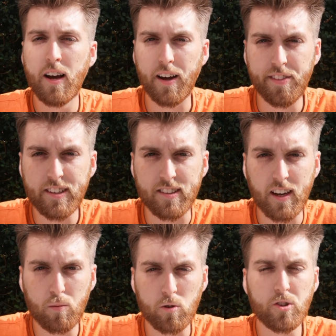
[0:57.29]
And this
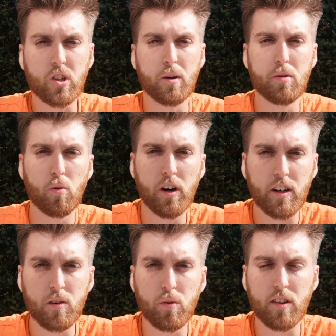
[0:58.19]
year, we're also going to be
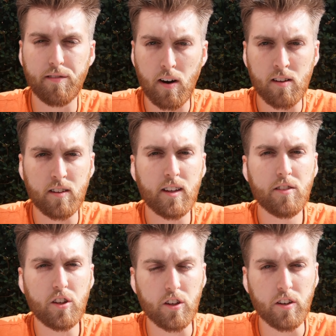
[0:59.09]
working with the faculty
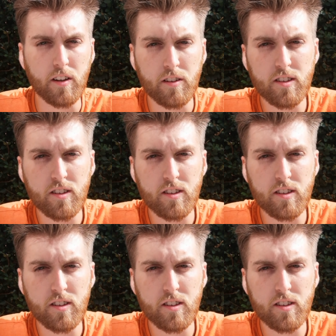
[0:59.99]
and the union